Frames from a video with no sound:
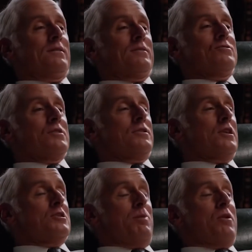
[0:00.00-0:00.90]
to a
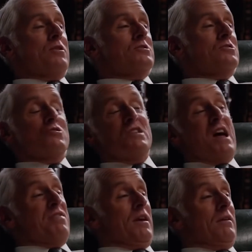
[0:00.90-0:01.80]
double function of
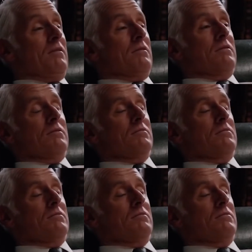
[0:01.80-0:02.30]
psychoanalysis